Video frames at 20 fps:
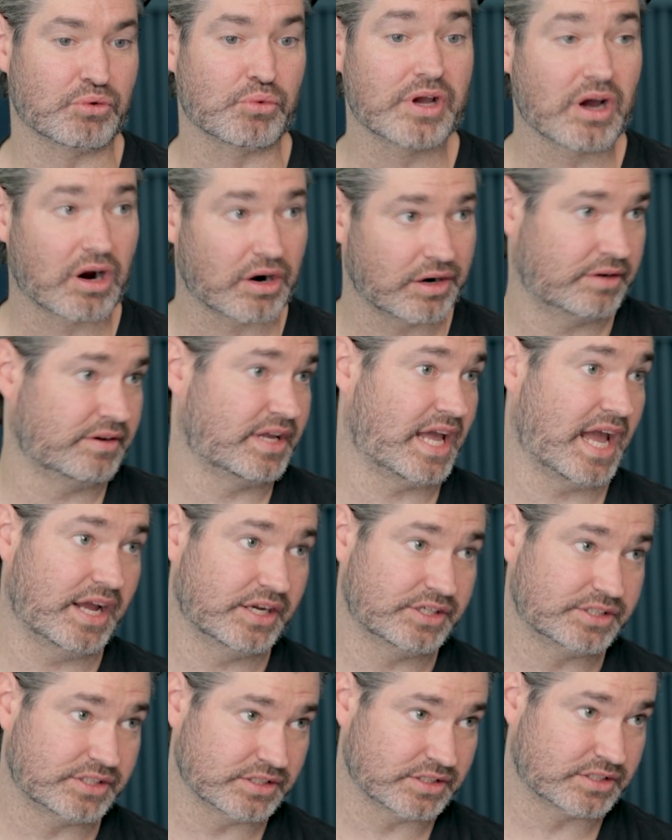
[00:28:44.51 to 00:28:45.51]
we are
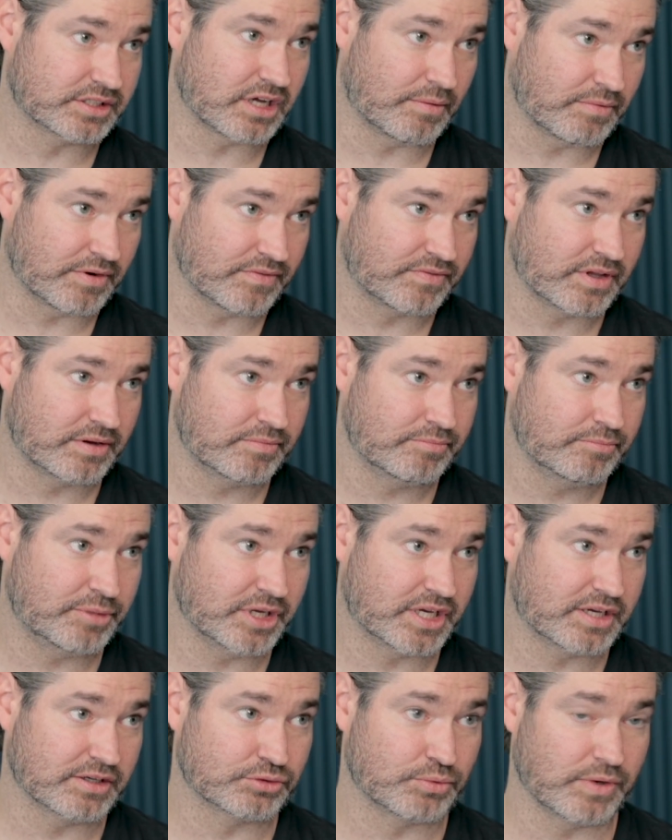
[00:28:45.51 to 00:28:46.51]
engaged in some of them
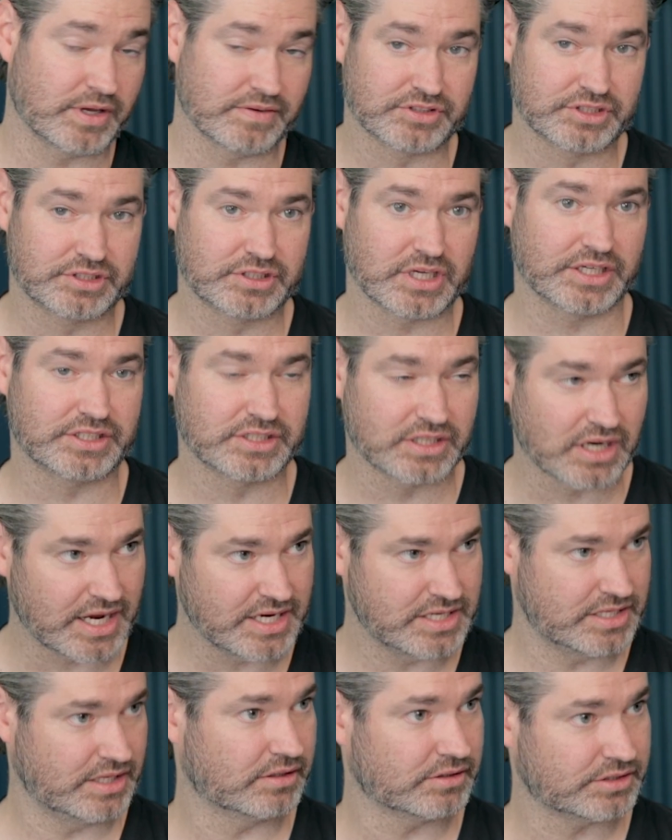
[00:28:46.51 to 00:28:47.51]
because we have such an
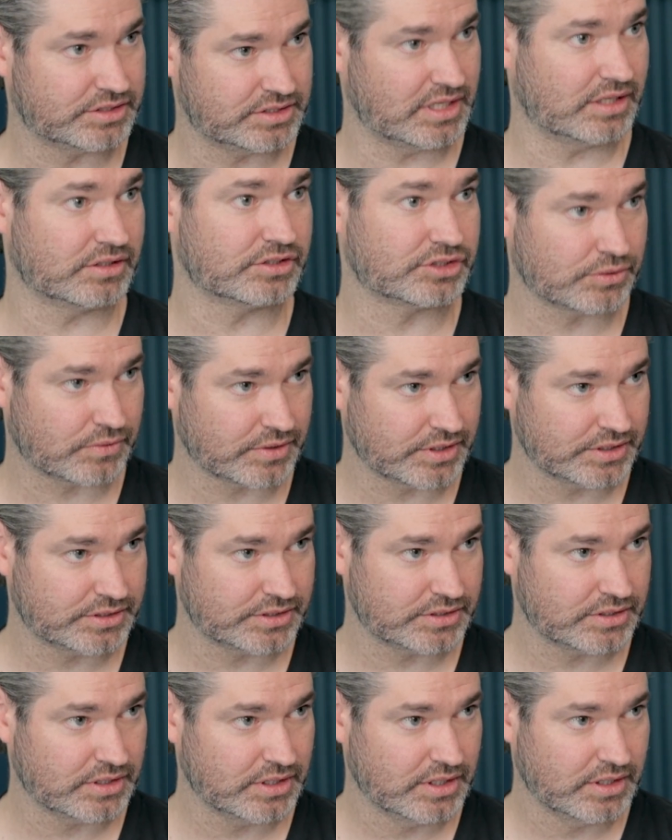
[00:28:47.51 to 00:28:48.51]
ideal cell
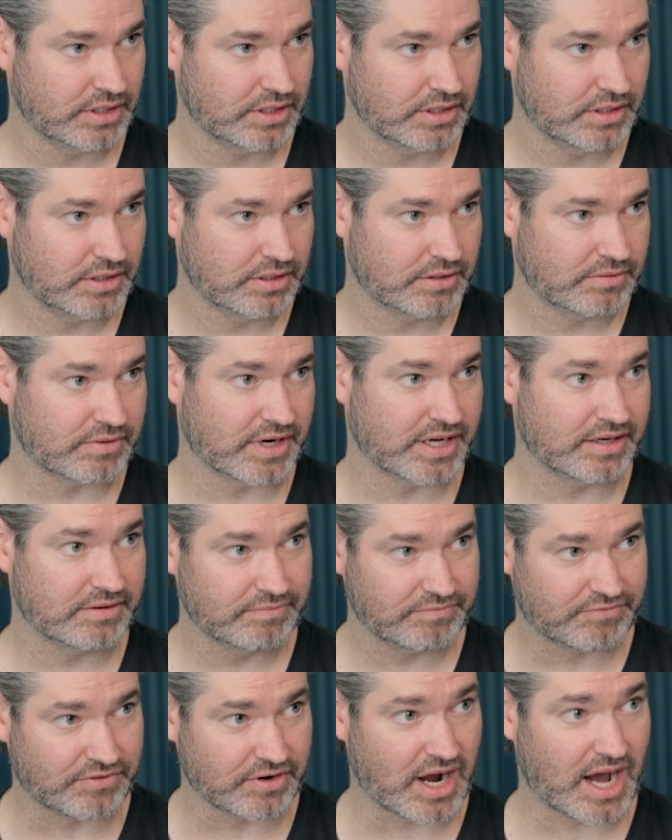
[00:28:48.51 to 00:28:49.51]
source,
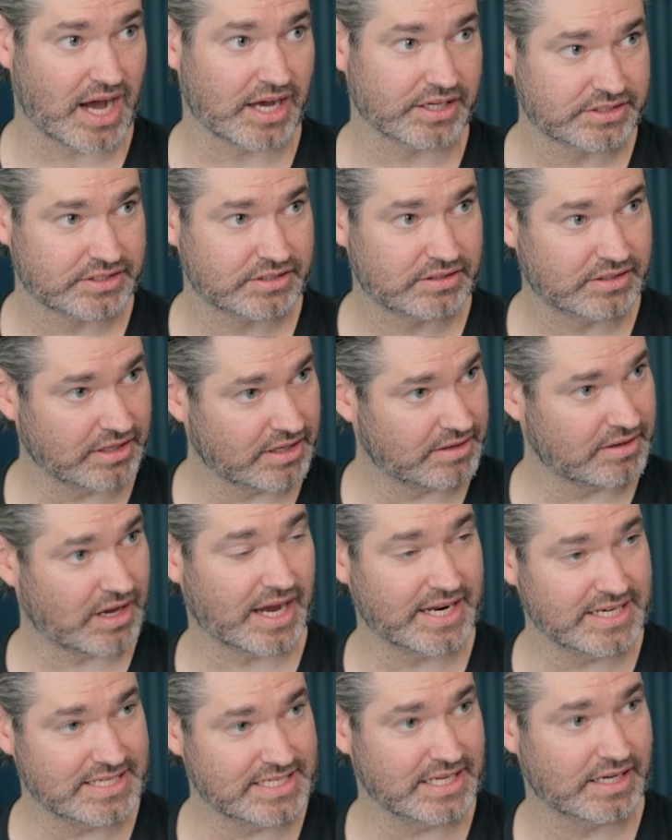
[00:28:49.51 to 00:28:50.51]
right? For us, the
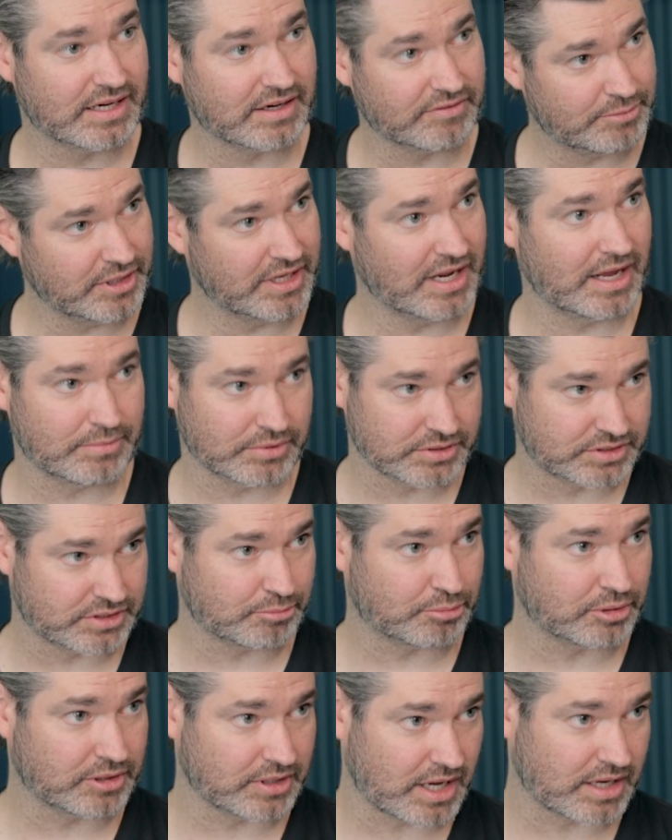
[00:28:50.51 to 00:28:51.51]
idea of being able to
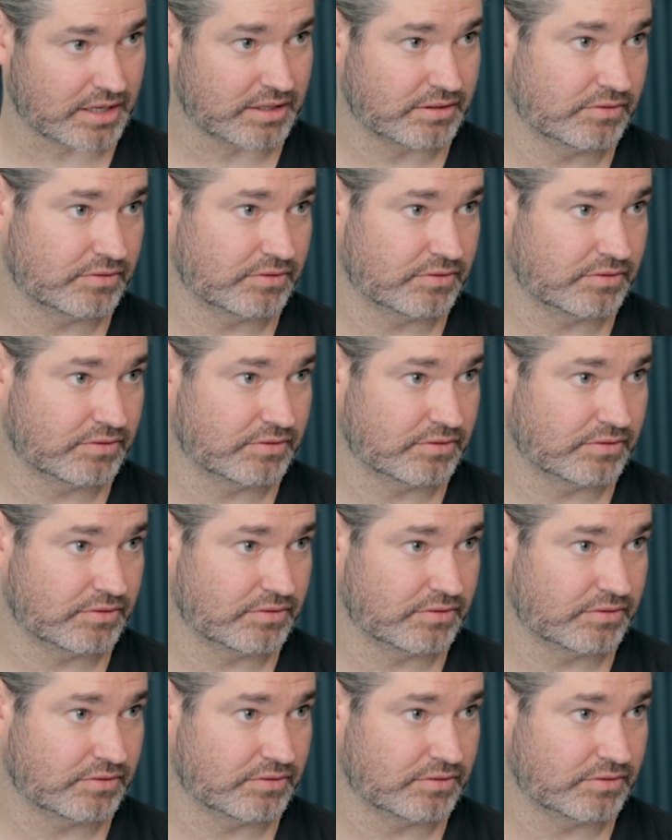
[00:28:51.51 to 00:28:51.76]
pluck